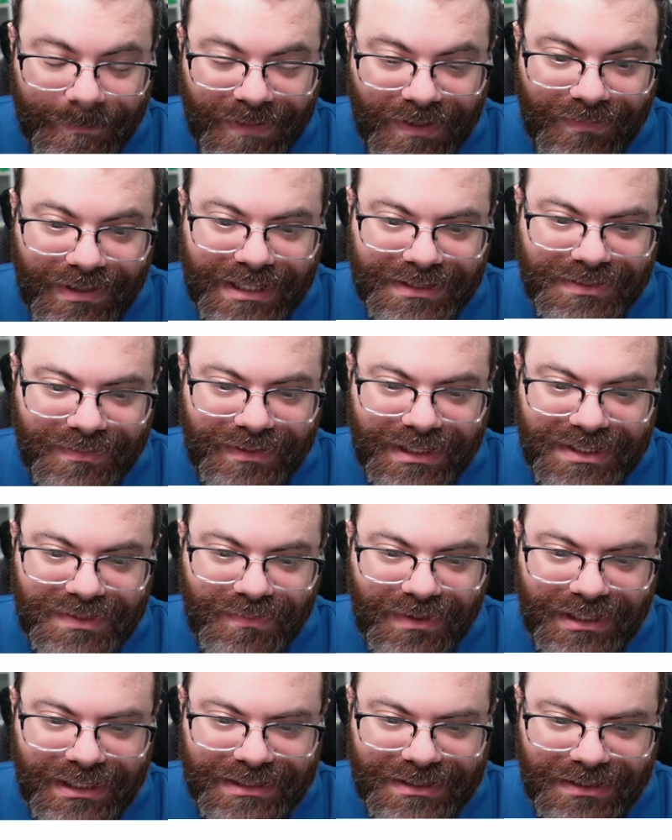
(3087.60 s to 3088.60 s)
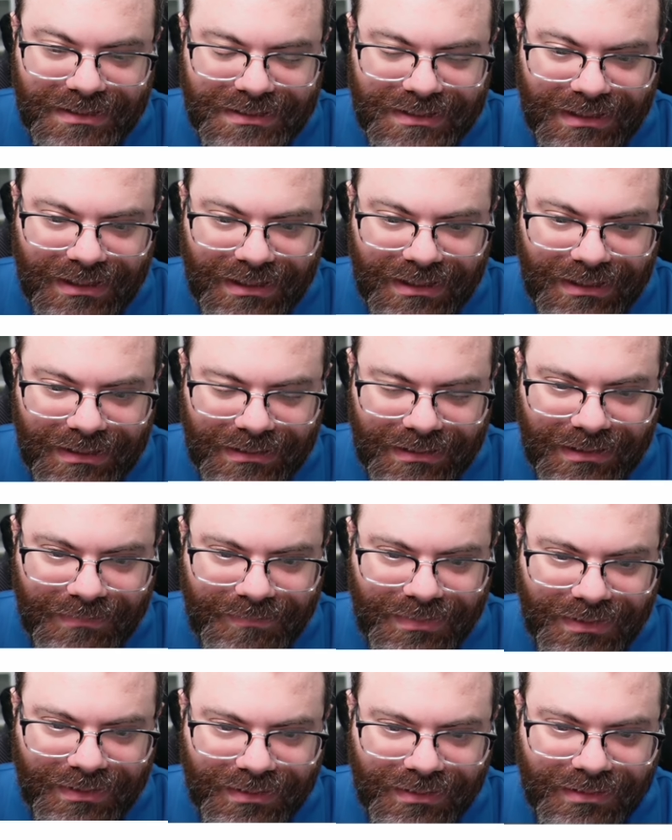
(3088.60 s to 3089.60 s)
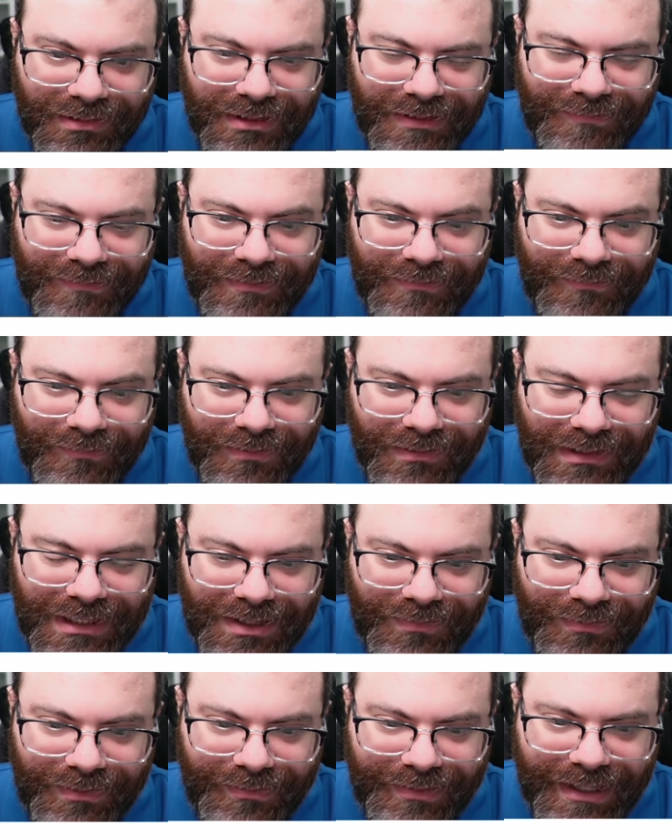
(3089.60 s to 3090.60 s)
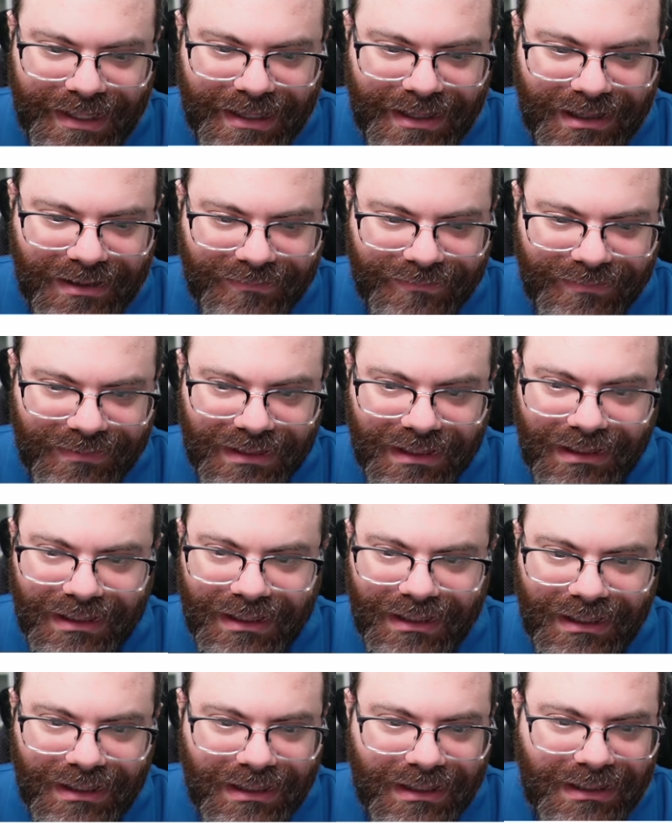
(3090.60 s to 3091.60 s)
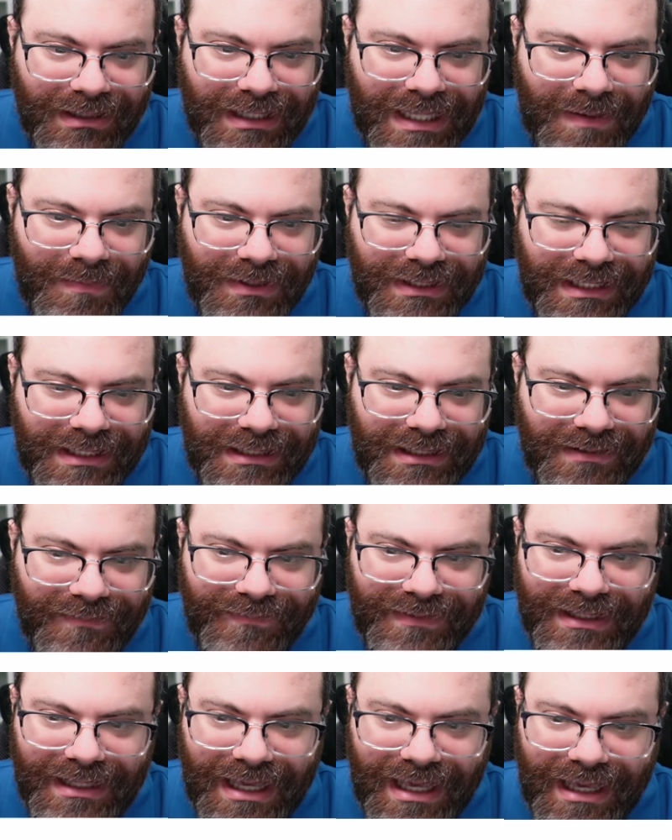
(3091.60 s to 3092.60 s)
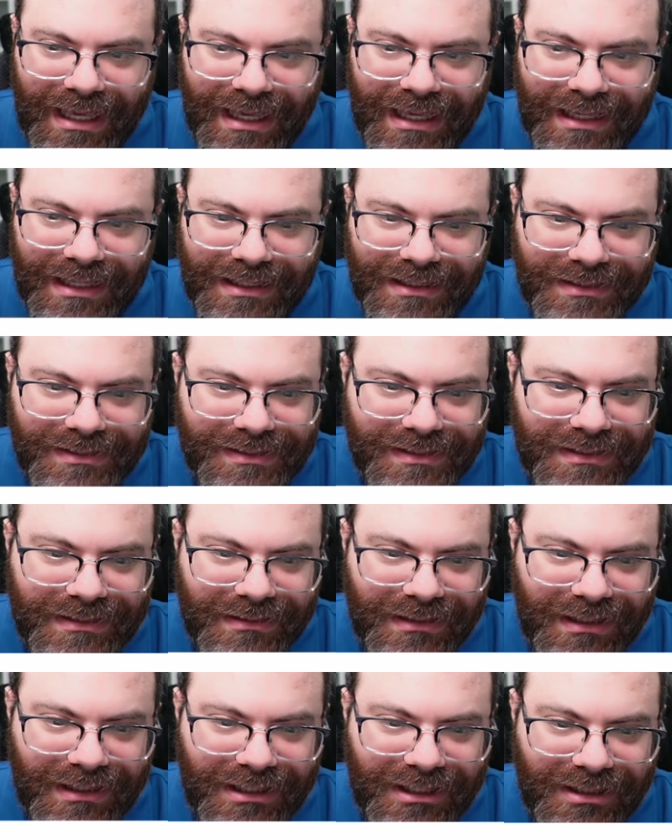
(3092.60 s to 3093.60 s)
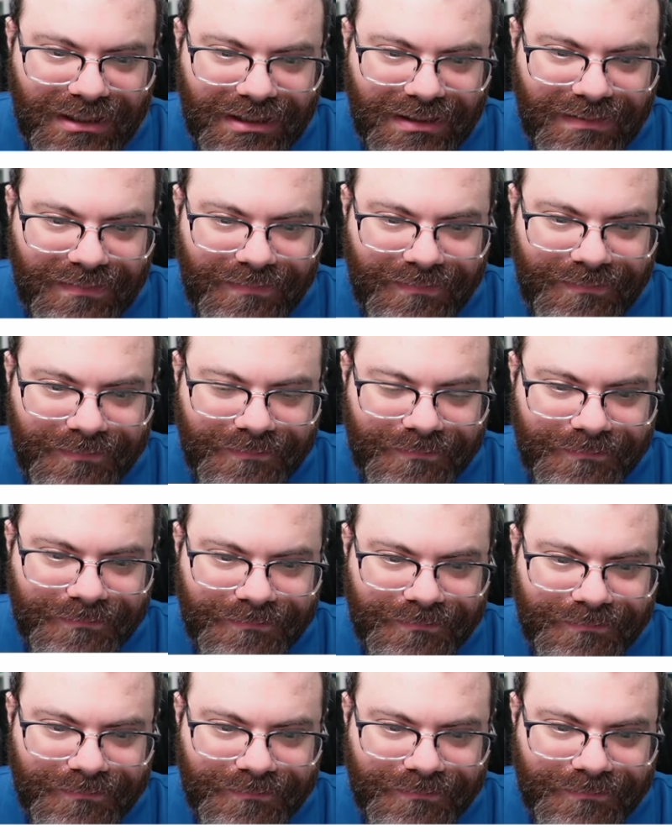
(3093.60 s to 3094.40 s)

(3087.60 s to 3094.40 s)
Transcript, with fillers: okay, so this one isn't uh, a plural of a four letter we already have. How about any of the A's? Um,